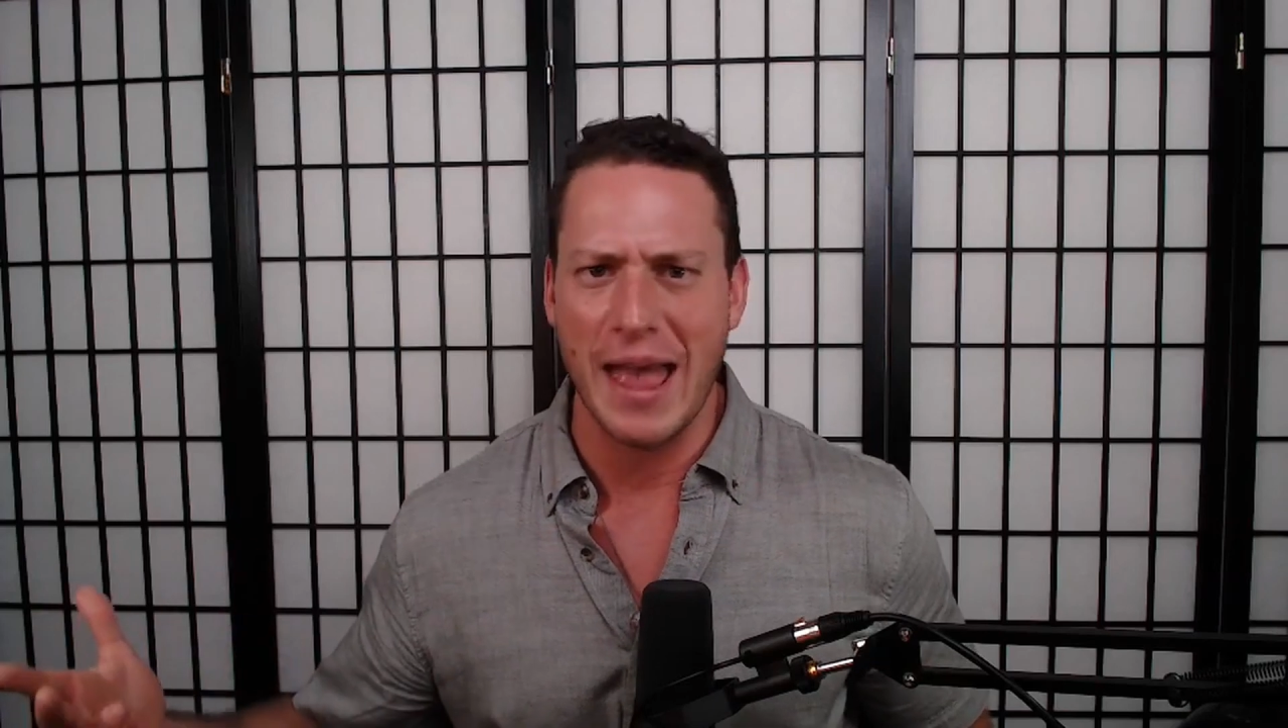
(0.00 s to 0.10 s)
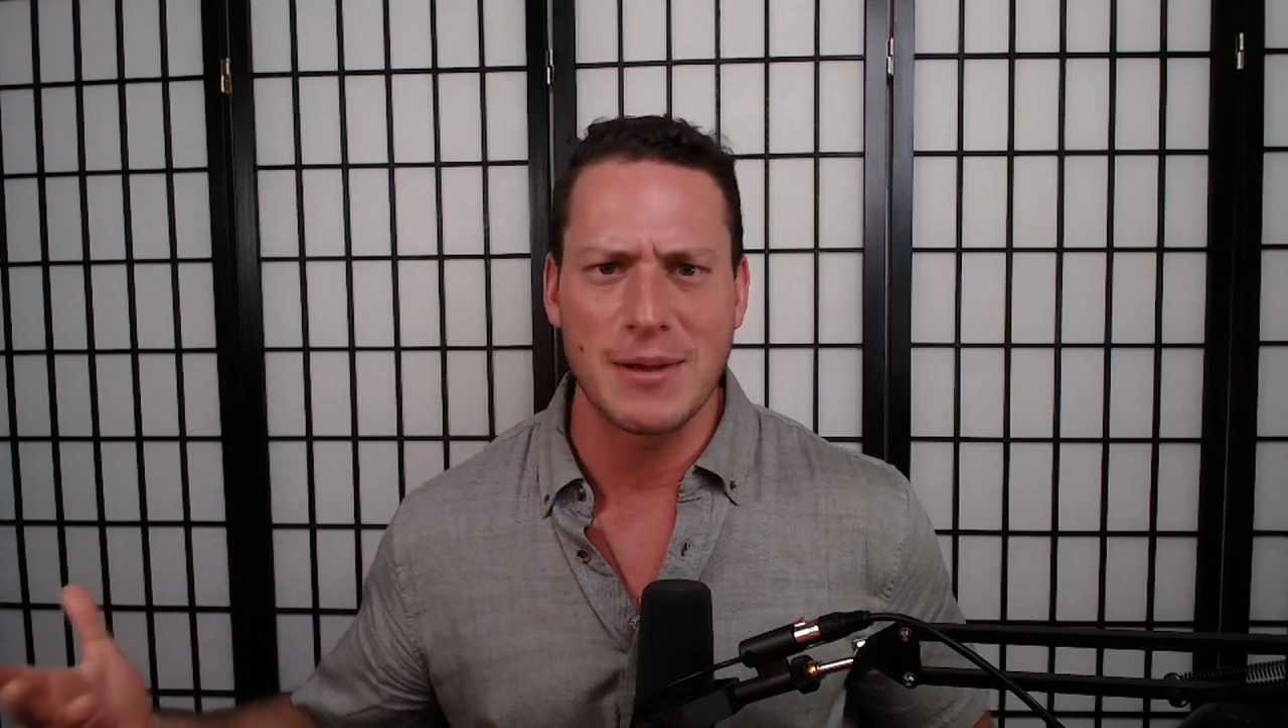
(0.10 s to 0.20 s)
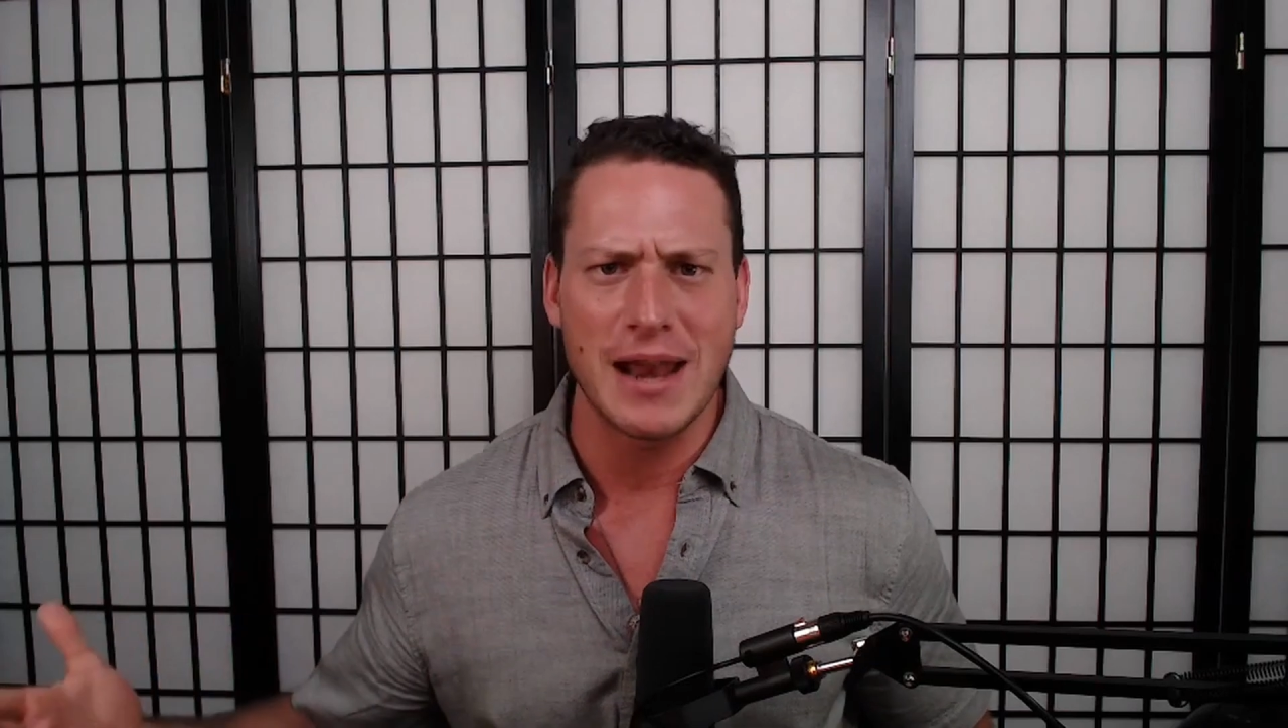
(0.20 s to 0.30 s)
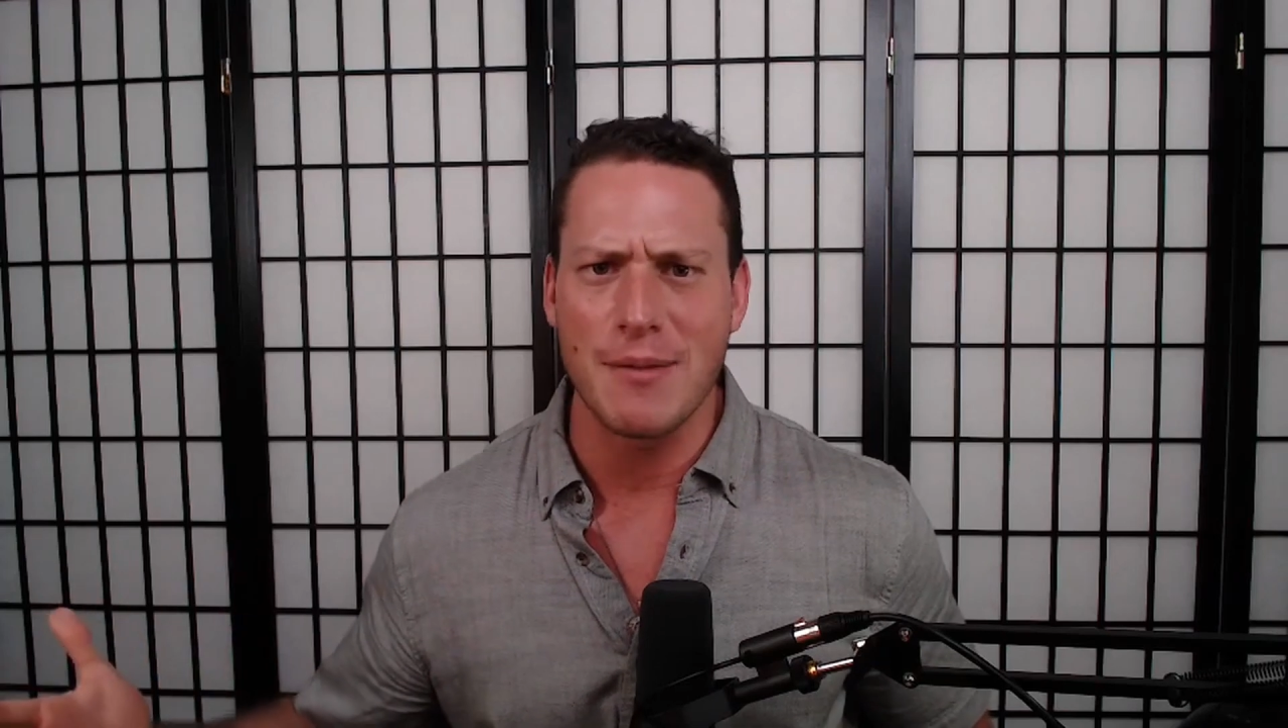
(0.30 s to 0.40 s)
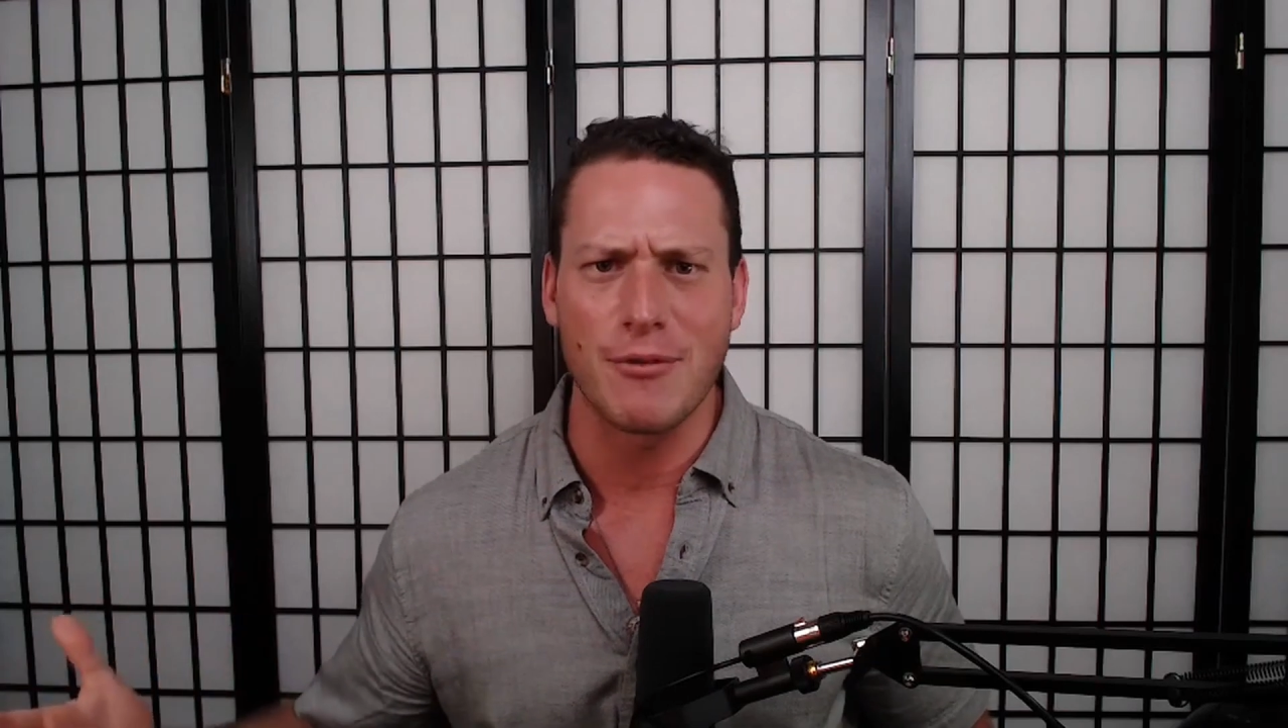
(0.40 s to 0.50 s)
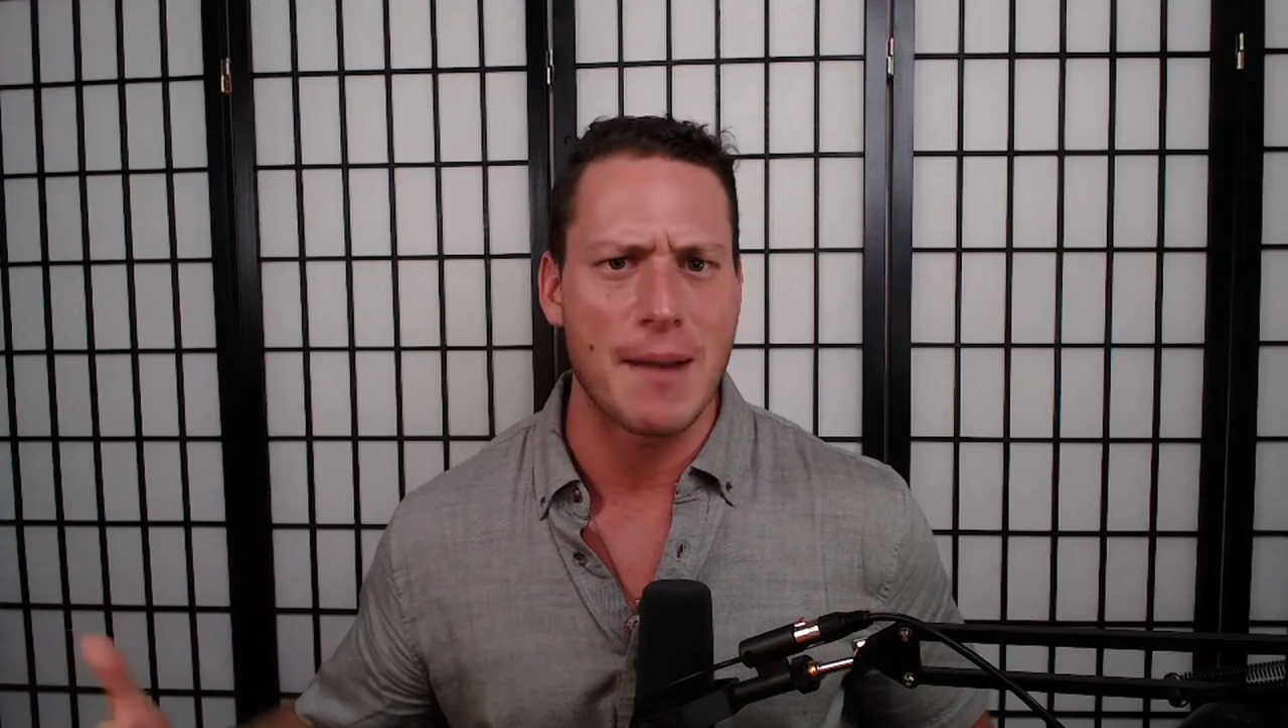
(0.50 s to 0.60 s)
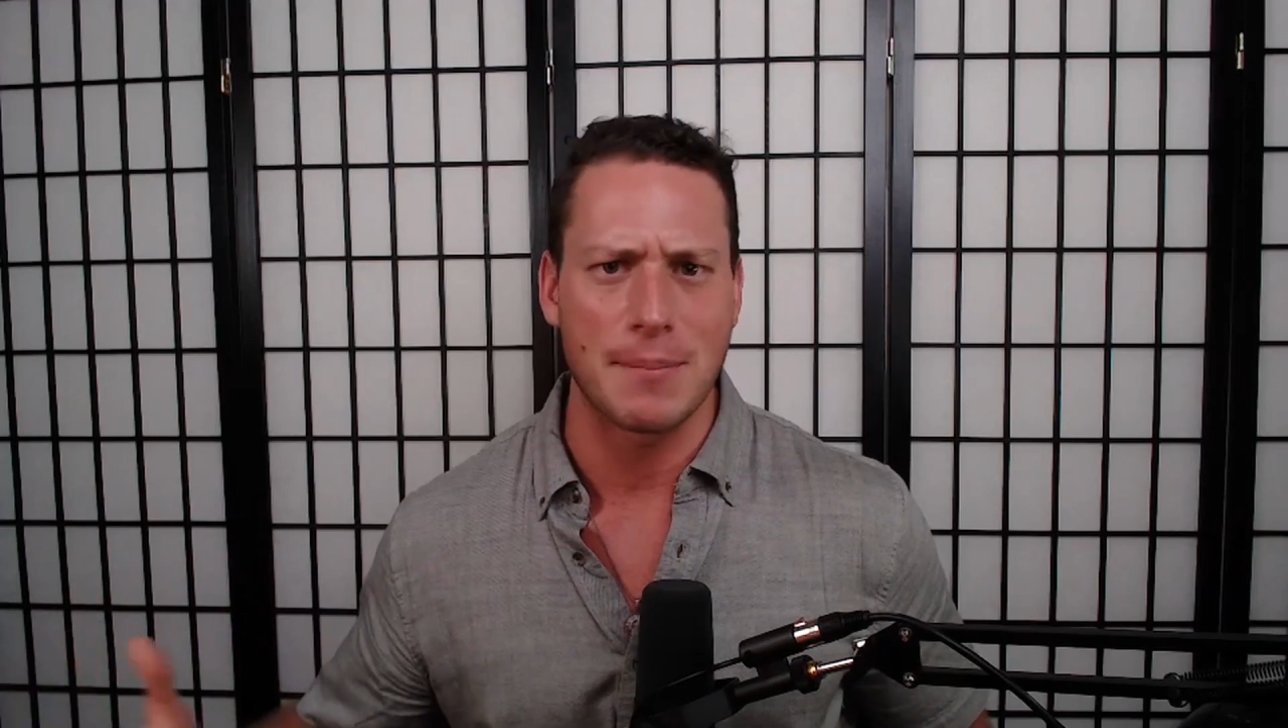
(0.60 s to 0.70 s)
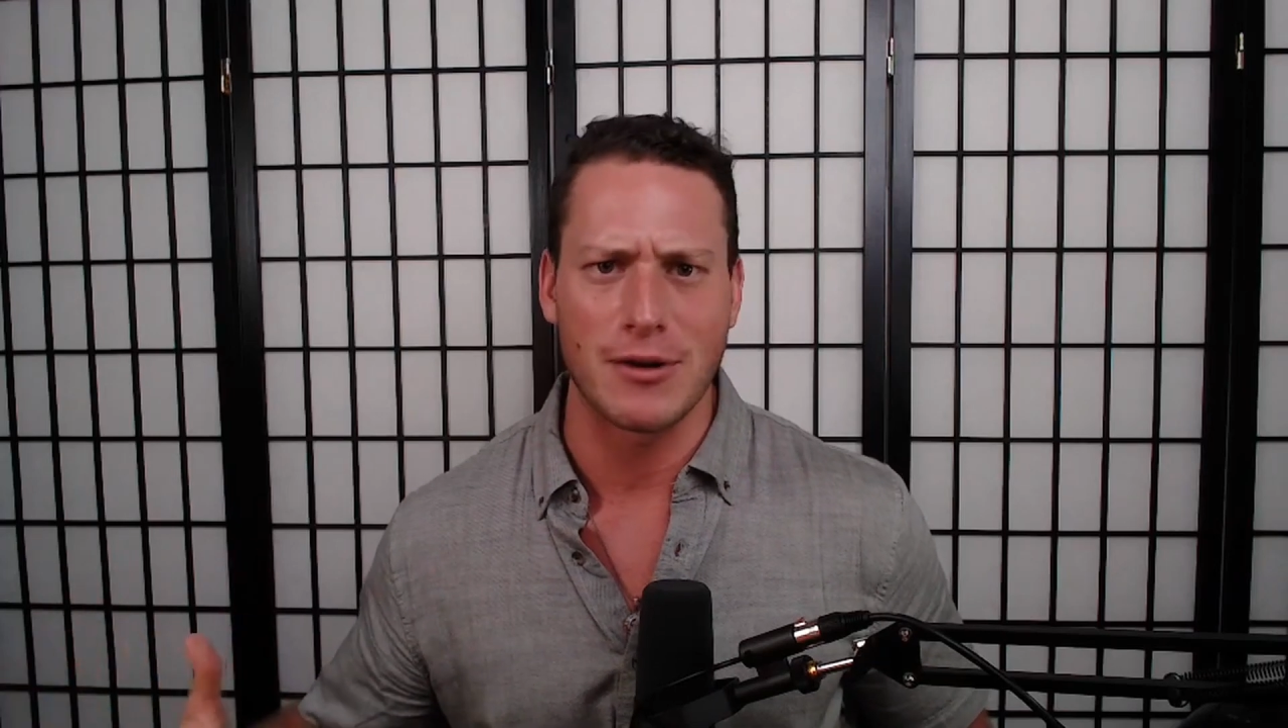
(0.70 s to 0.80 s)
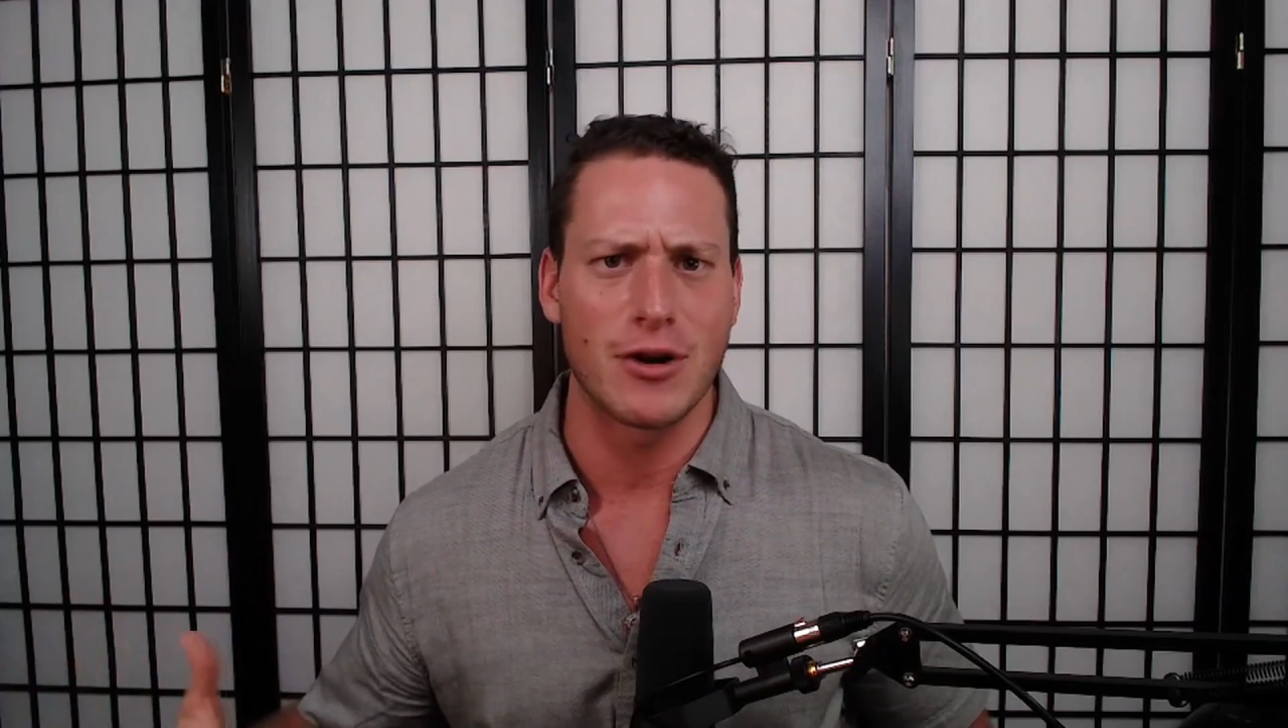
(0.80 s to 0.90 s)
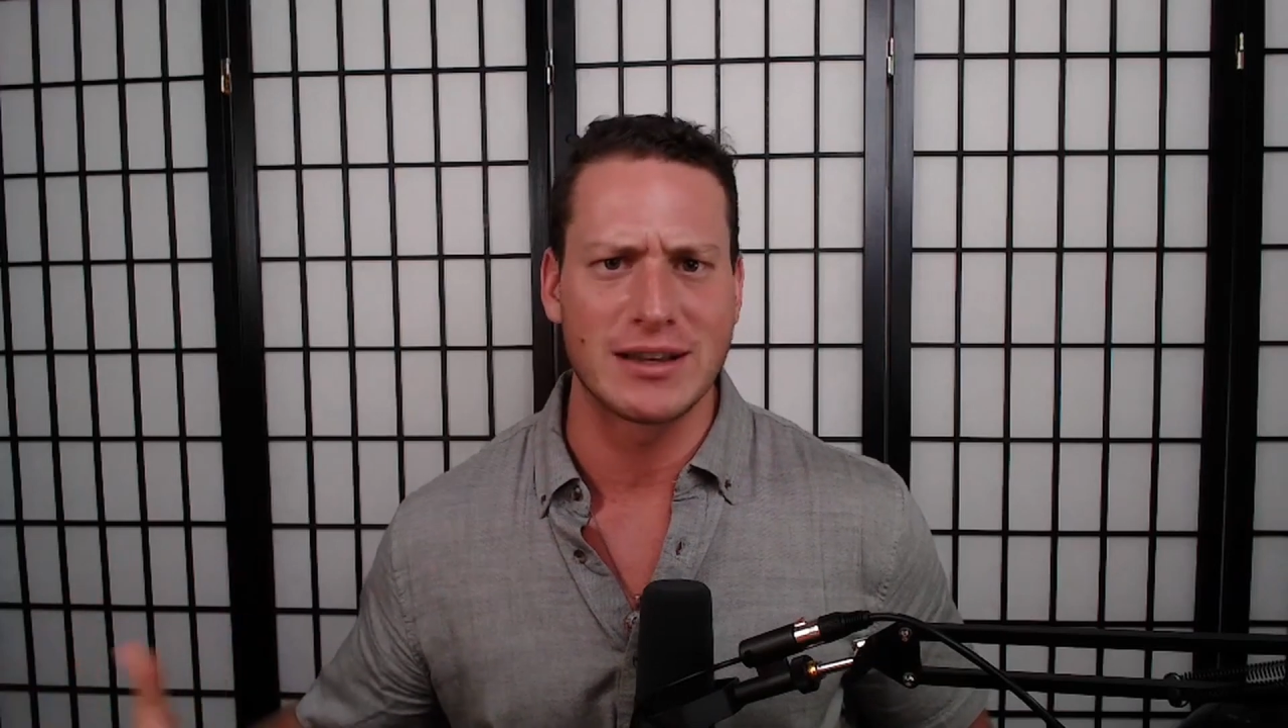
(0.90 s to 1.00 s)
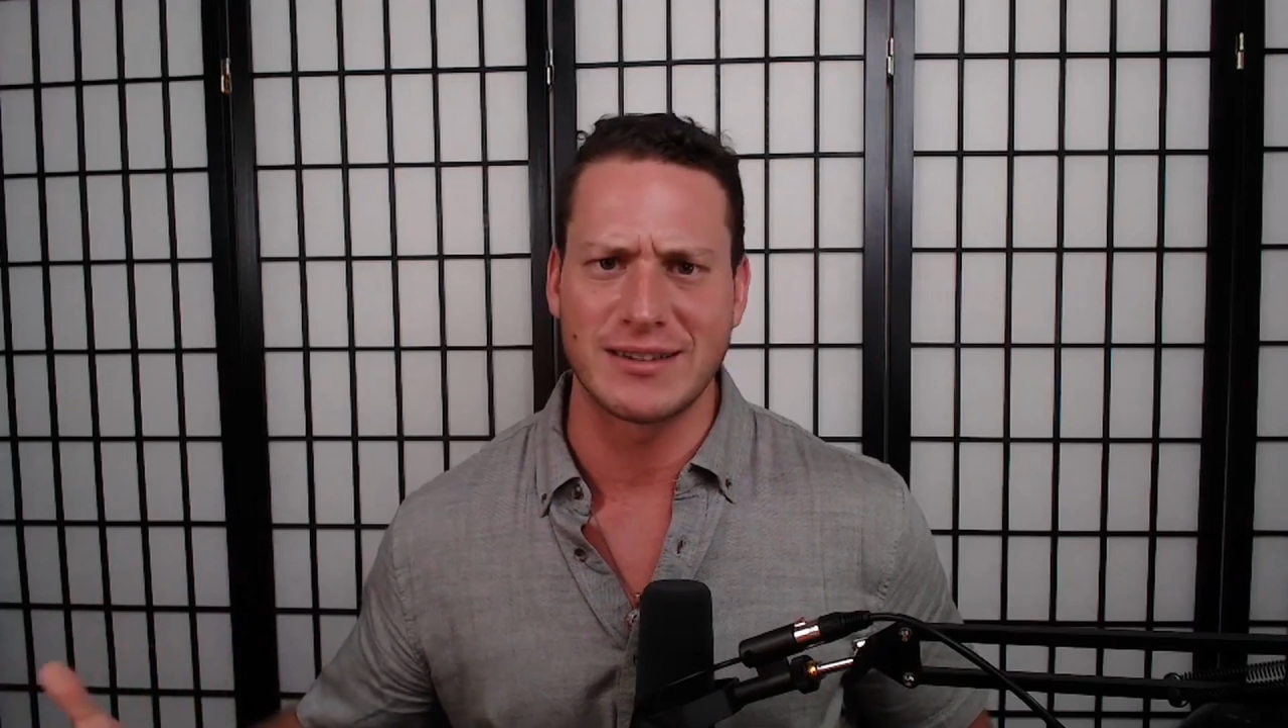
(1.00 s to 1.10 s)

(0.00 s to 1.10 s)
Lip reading: Eminem rapping on